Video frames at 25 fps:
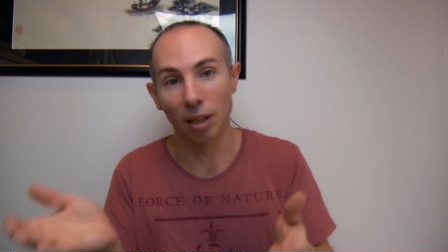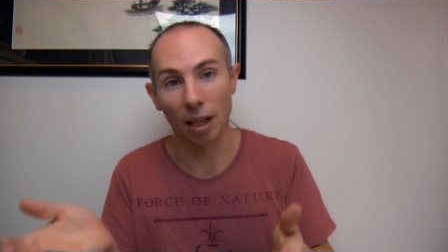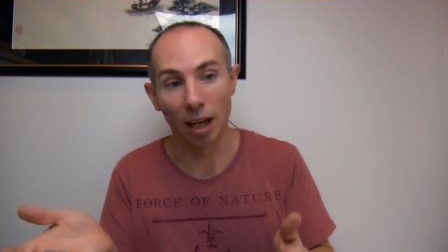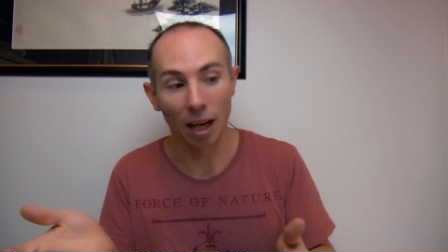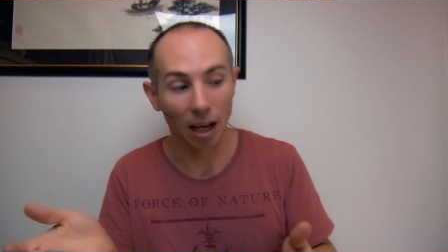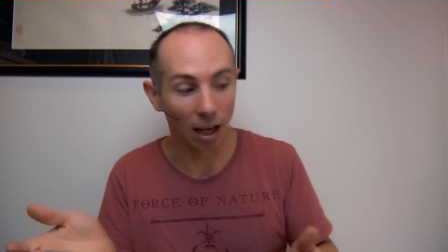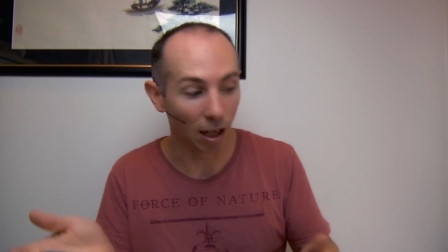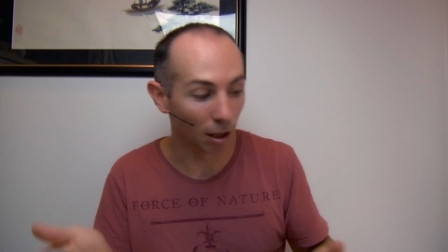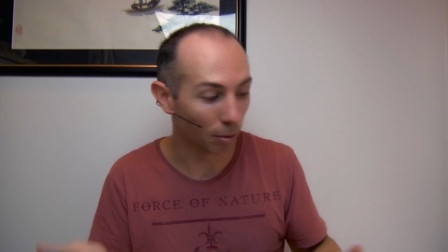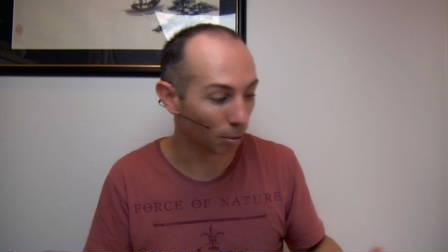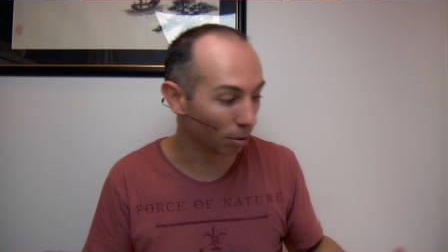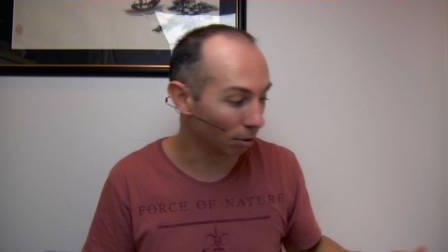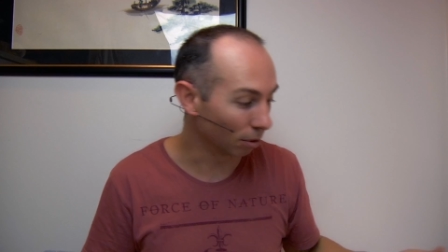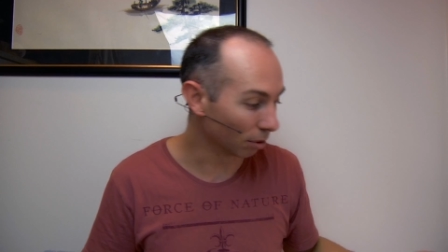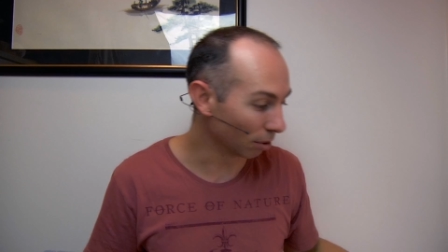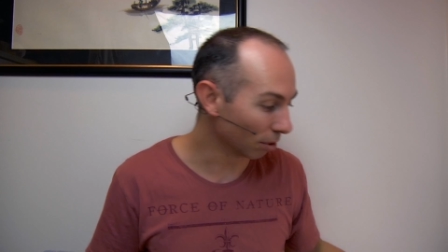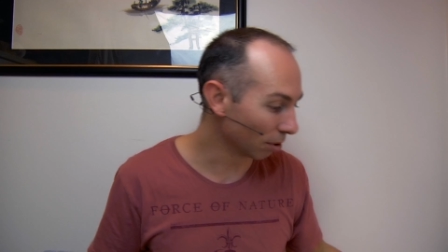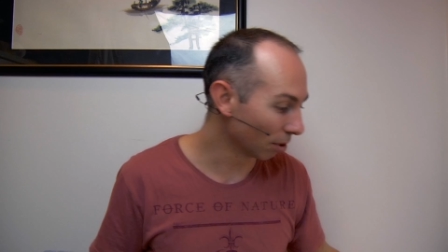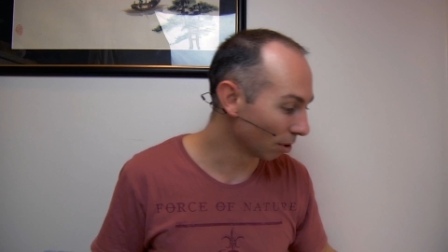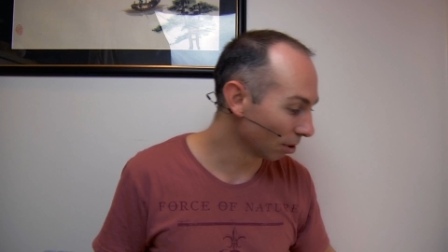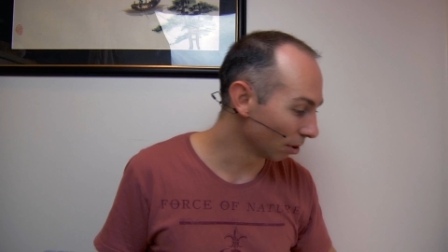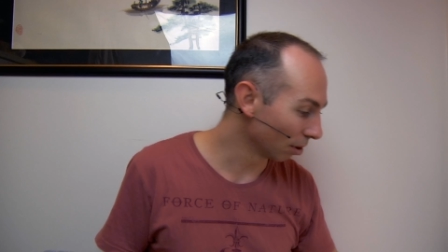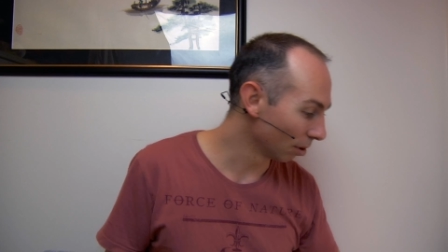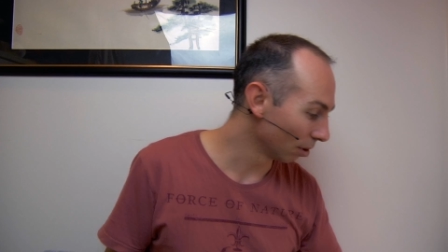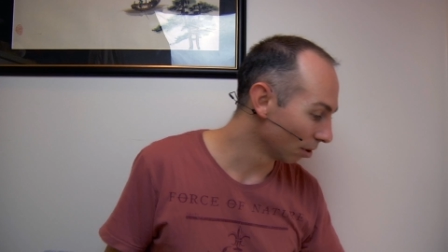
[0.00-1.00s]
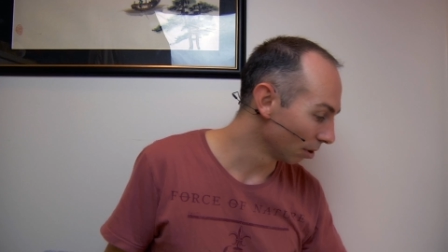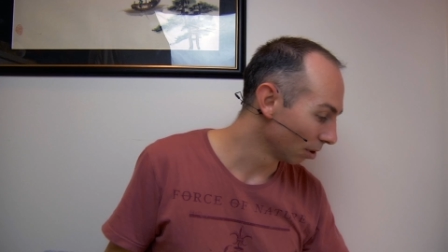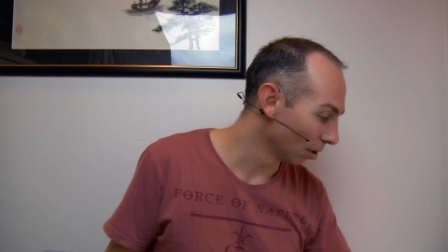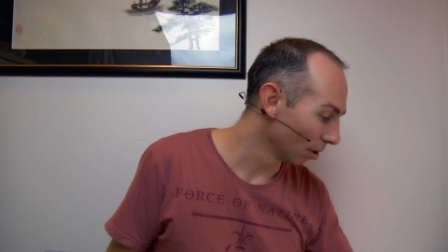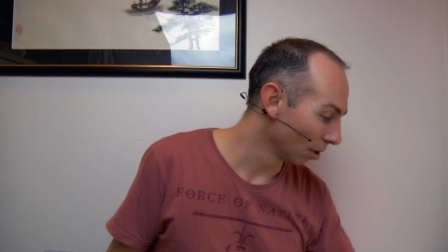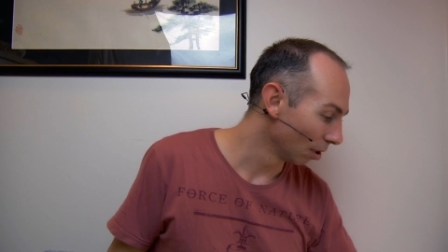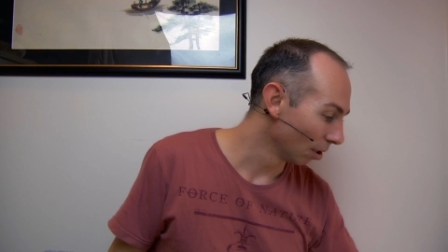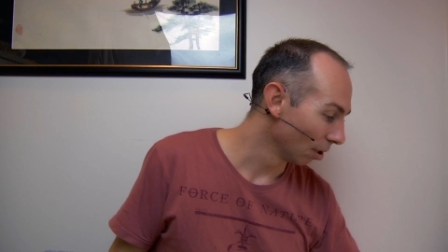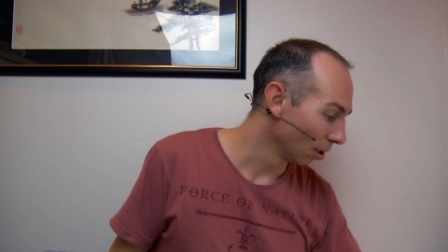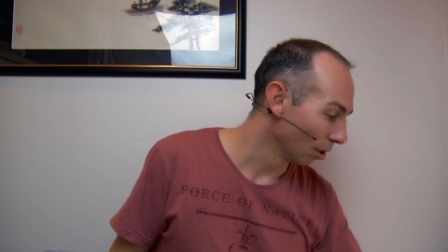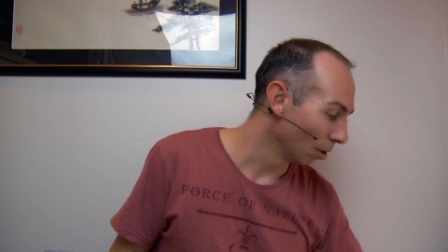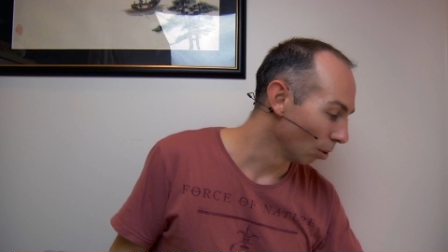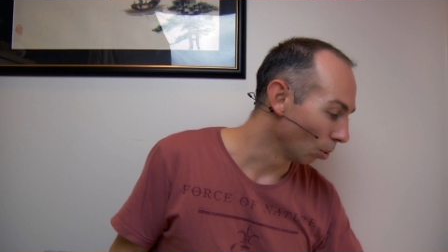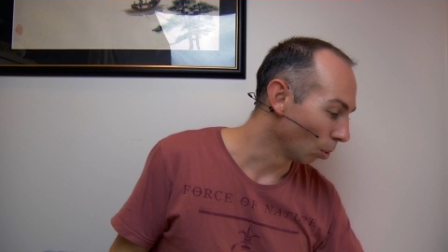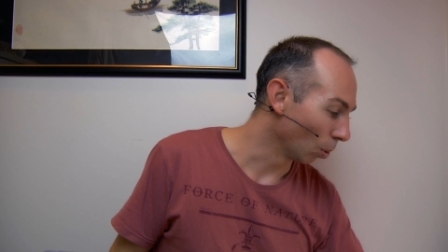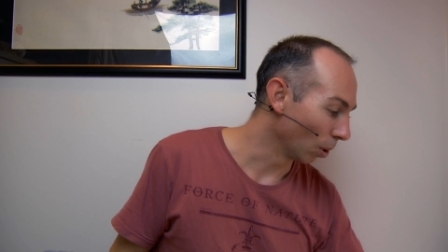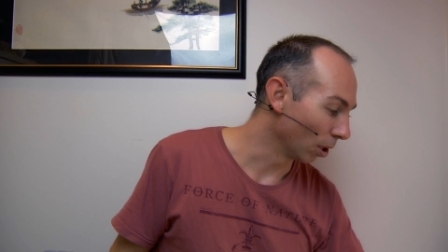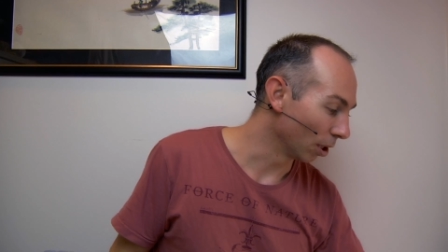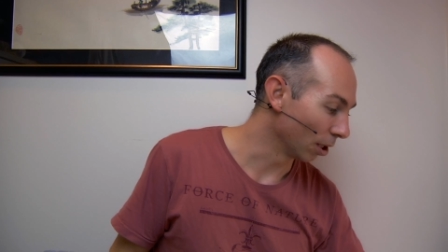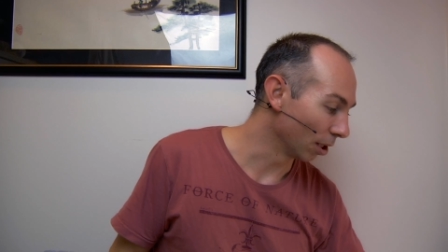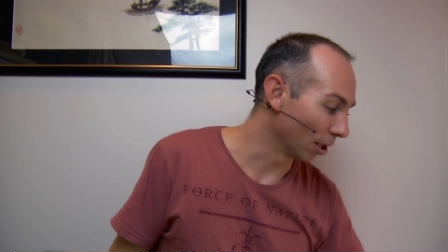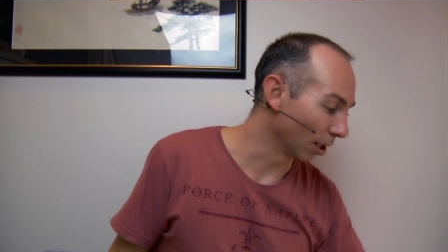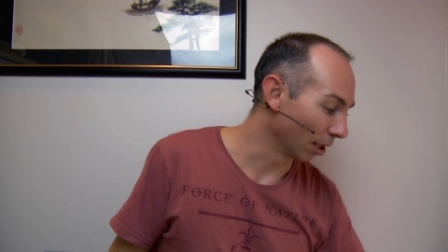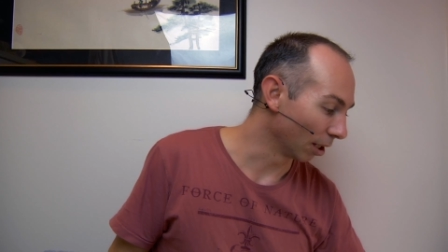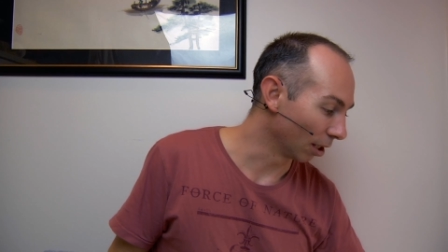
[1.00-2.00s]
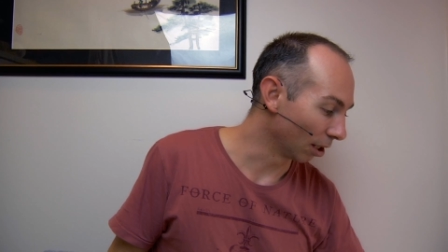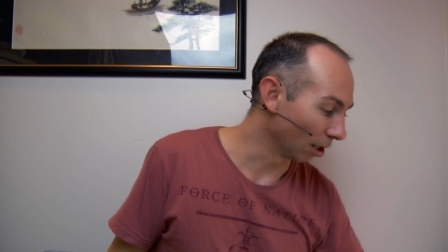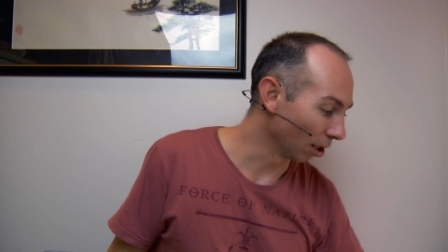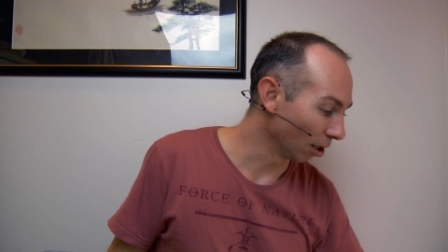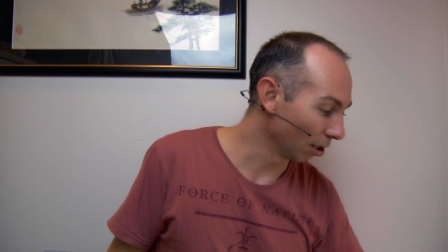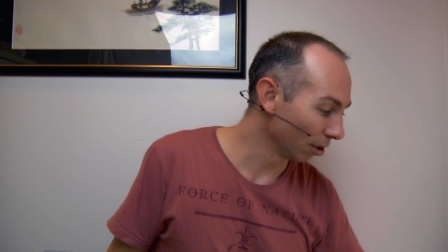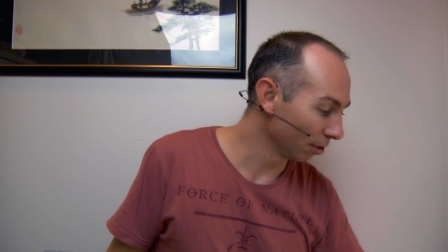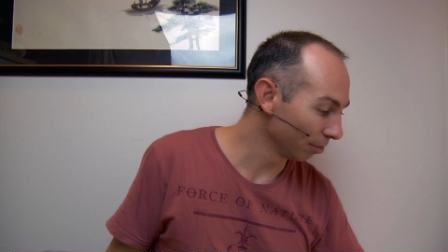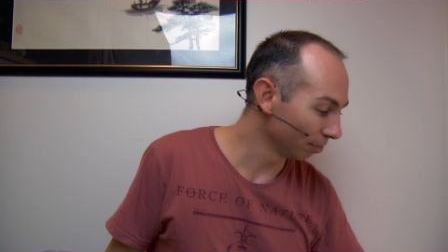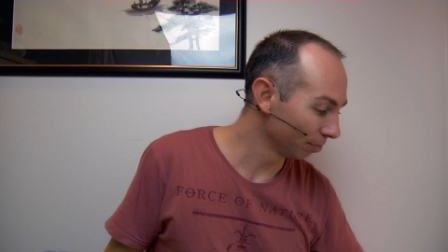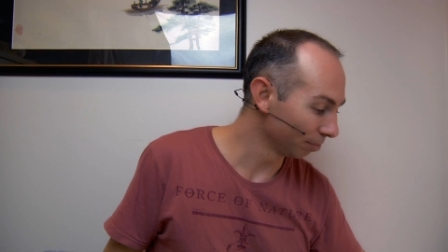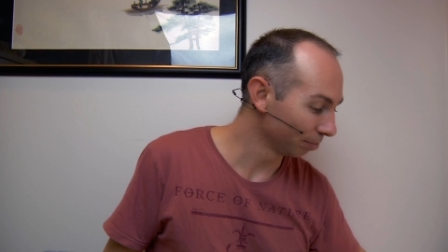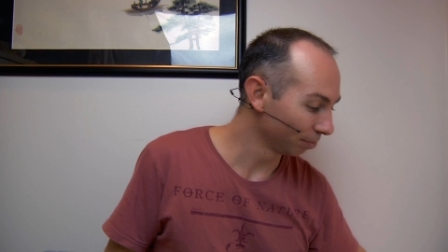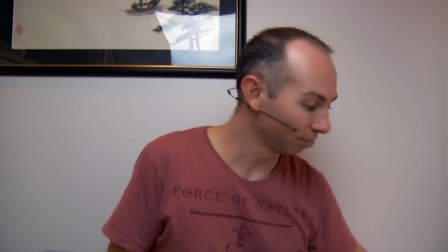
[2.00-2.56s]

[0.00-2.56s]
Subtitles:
cables. Where do they go?